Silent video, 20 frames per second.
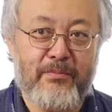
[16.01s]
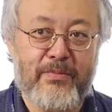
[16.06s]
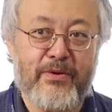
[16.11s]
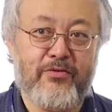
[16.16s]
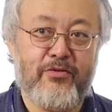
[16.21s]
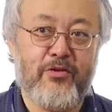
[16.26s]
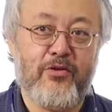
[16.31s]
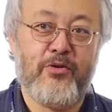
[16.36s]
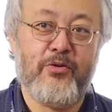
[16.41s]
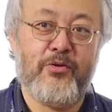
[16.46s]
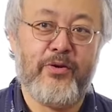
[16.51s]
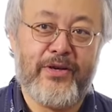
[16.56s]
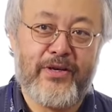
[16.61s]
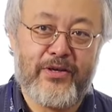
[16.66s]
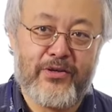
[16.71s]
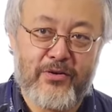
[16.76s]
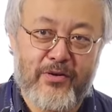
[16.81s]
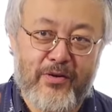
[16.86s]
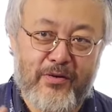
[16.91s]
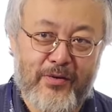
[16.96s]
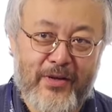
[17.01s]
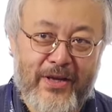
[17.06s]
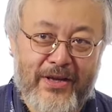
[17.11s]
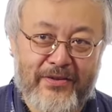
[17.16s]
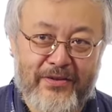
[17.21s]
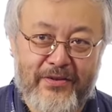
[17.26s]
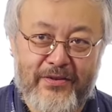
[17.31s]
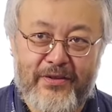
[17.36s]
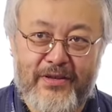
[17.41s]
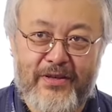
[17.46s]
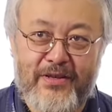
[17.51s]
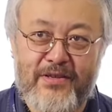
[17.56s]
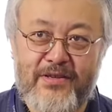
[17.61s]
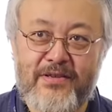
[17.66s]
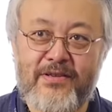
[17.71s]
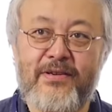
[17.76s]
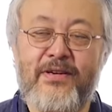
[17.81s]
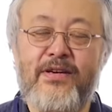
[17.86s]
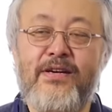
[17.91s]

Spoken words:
before going to all other things.